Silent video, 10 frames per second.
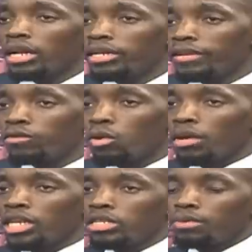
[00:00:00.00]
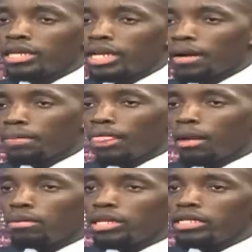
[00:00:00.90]
Dave umejipata
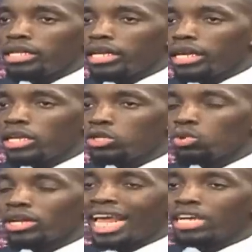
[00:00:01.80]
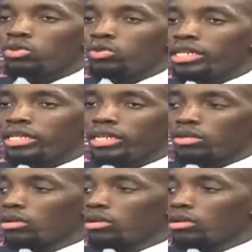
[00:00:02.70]
place yenye you'd like to dictate.